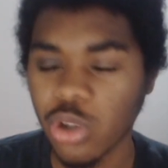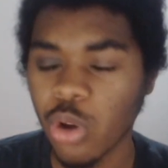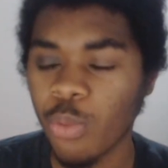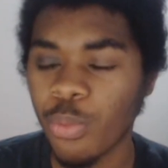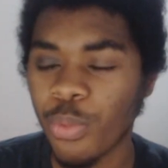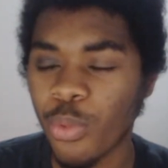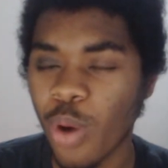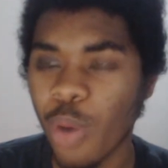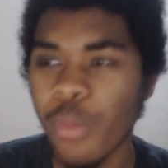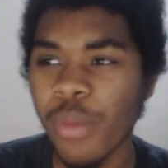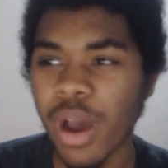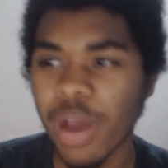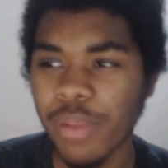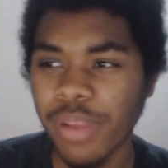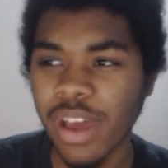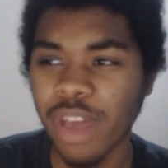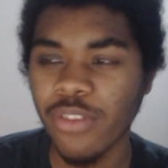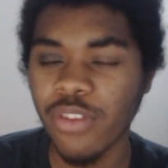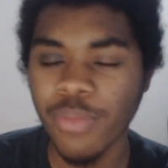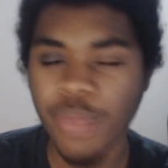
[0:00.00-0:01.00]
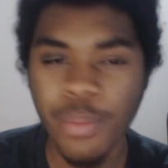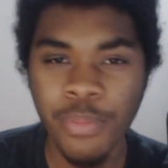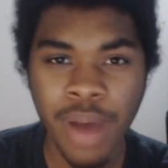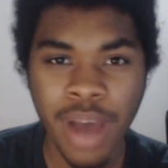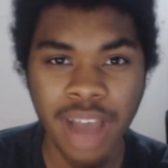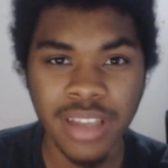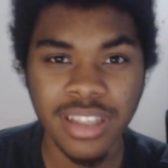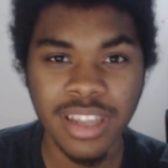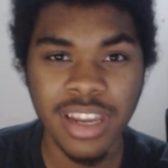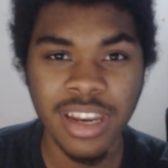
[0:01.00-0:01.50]
So one Bayern player from the
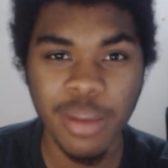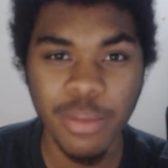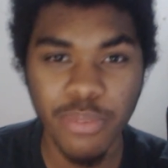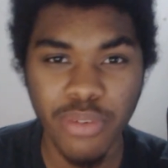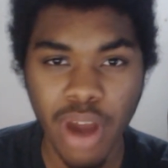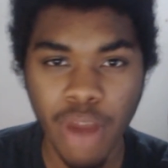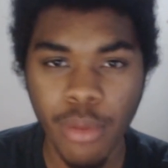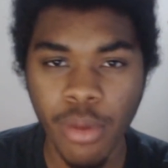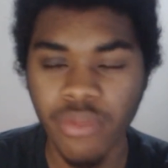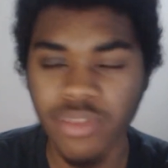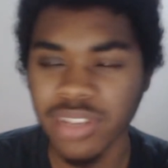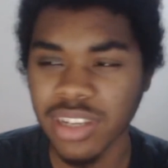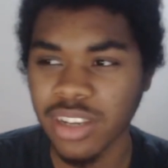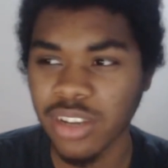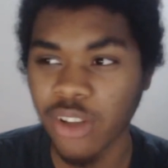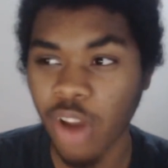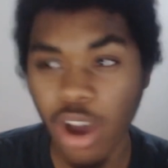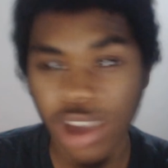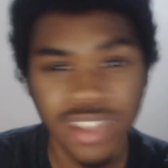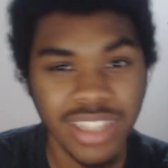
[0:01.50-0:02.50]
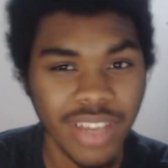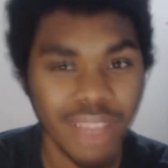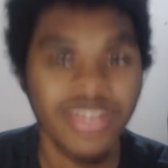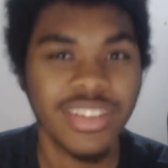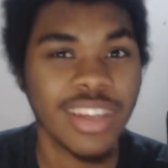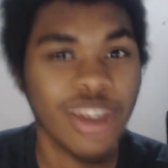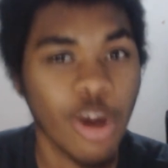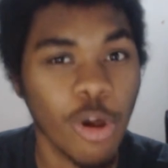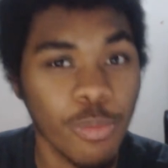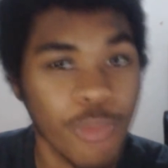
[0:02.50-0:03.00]
past in their prime, obviously not a
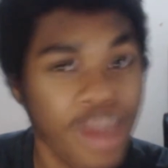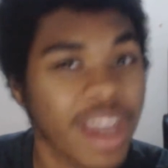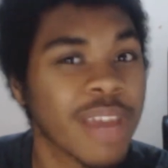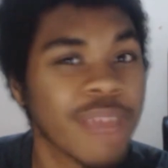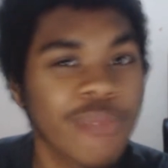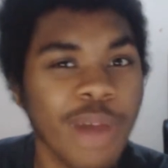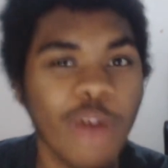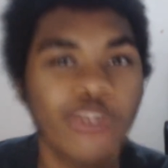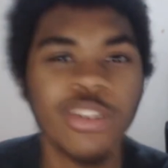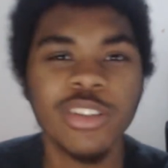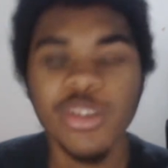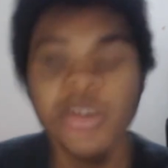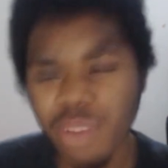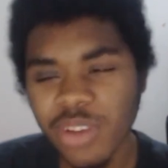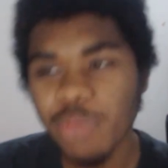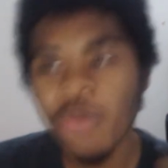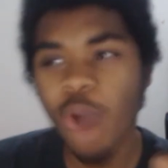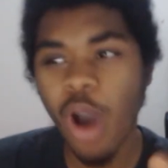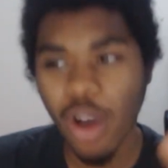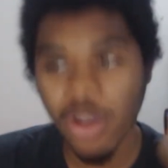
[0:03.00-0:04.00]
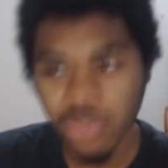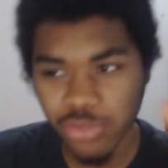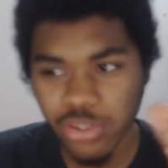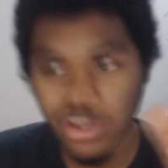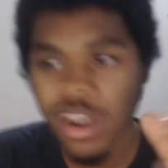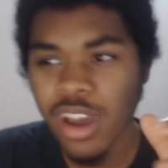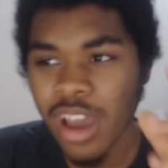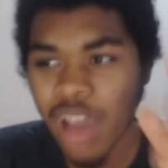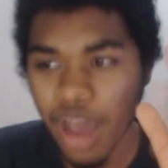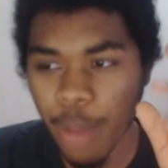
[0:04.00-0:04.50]
70-year-old Beckenbauer or something, but
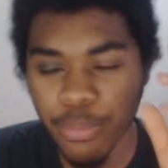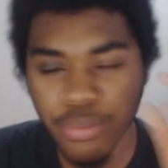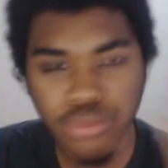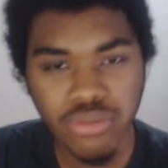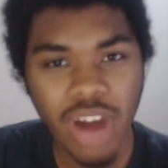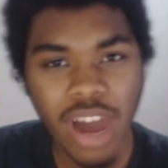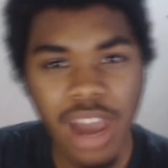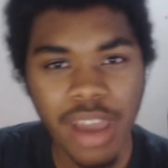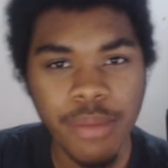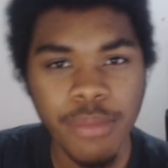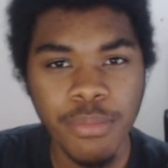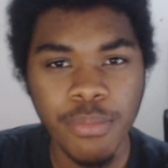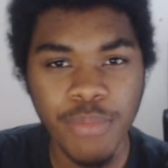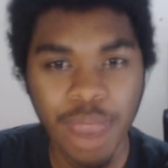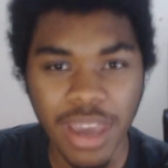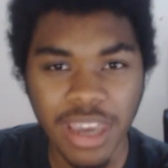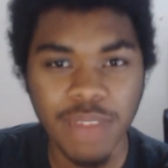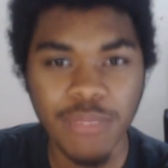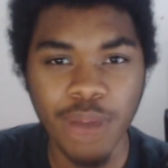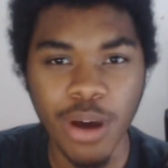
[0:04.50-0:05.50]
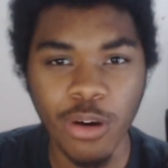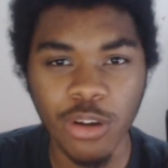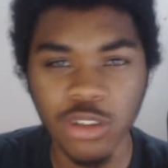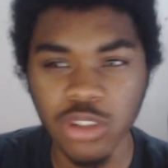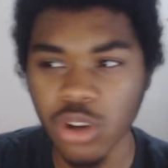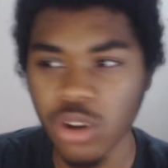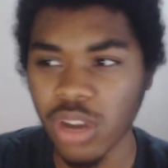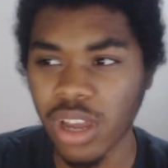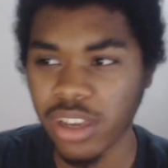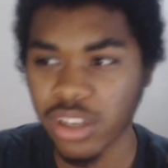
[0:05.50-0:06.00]
a prime Beckenbauer,
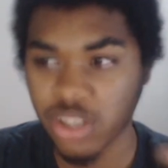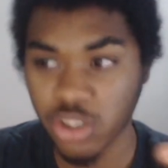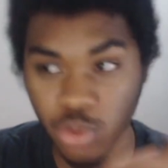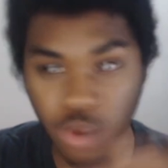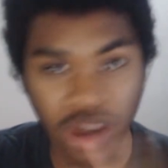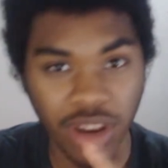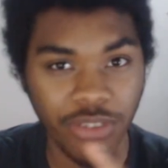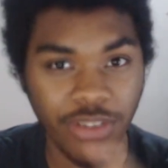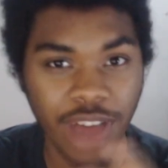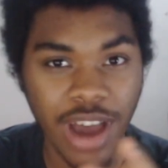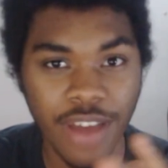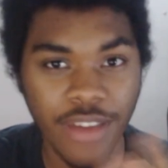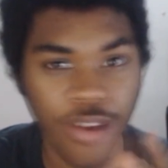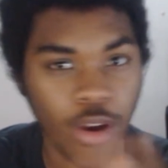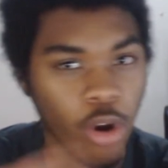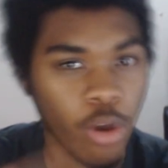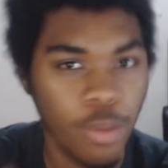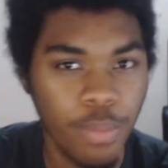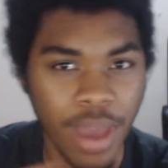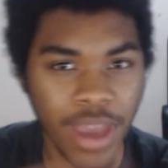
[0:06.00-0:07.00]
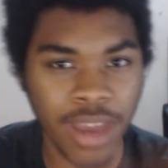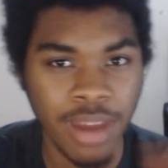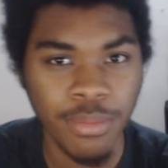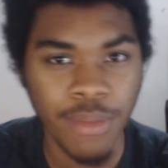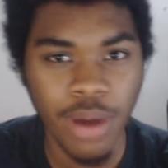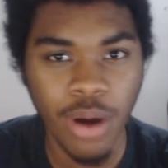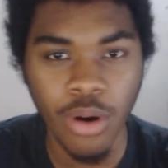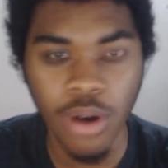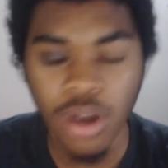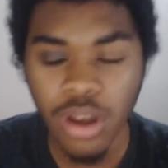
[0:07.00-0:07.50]
so like 25-year-old
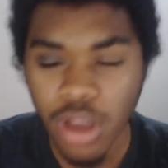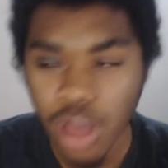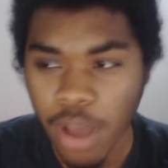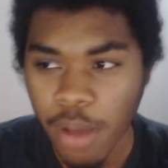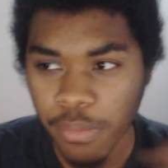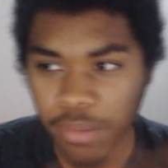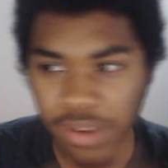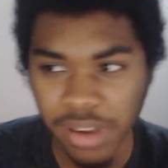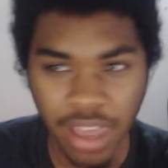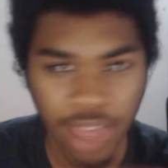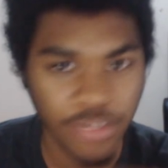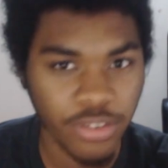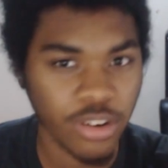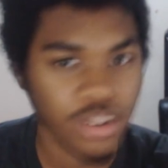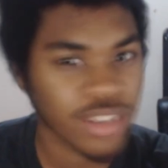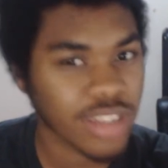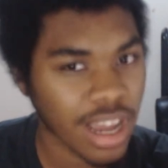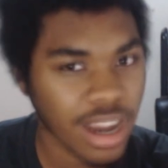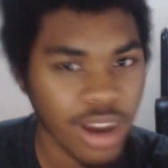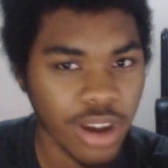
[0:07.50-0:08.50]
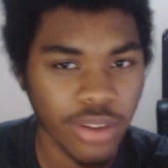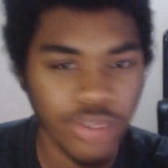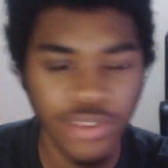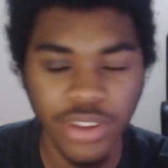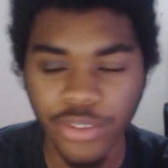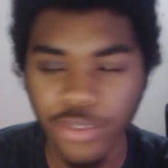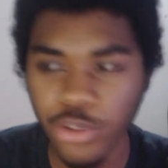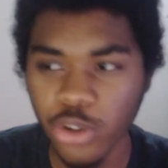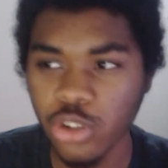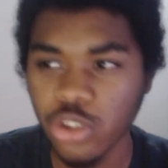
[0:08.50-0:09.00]
Beckenbauer, play for us, that kind of
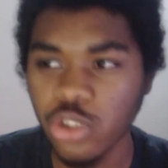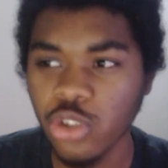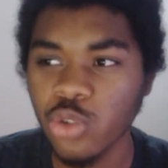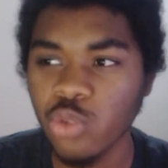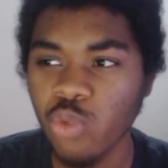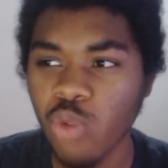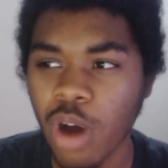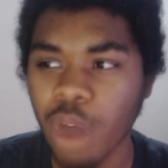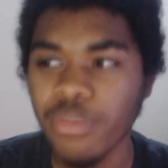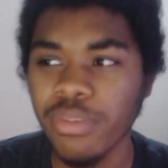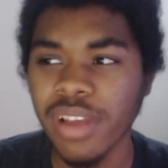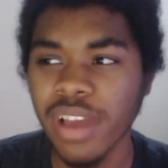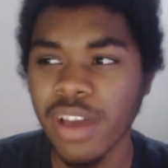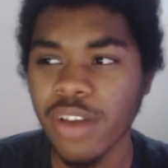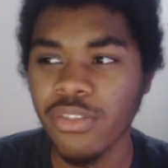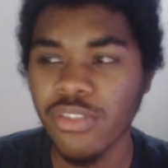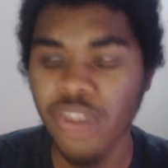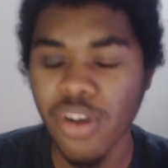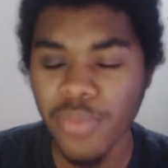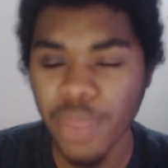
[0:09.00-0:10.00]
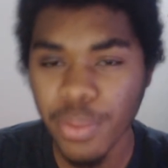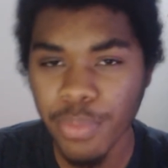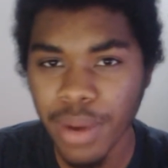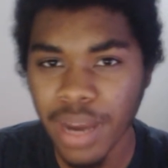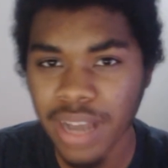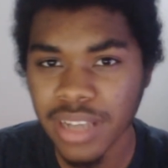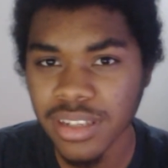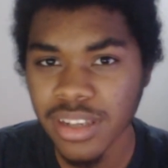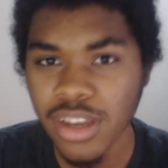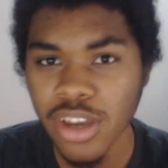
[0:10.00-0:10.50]
thing. If you could choose one player from the
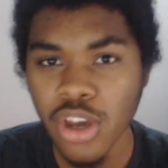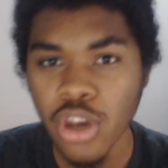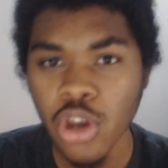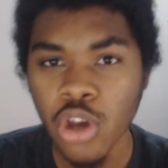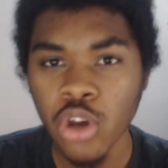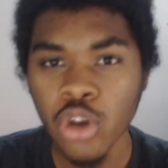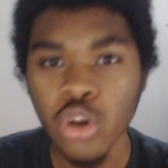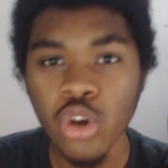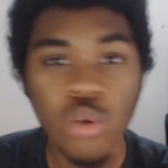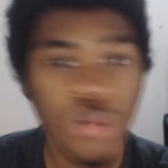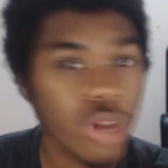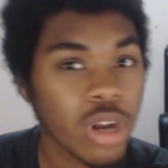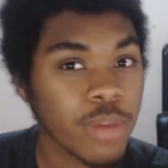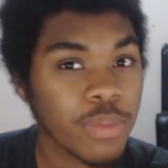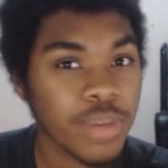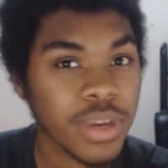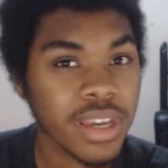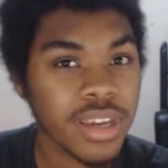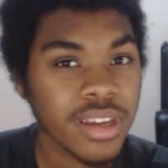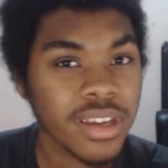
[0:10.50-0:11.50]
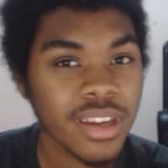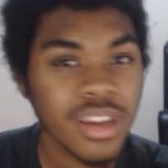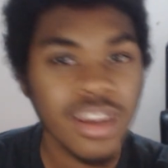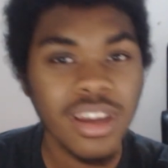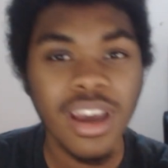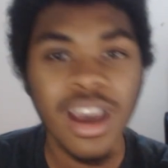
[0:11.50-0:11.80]
past, who would it be?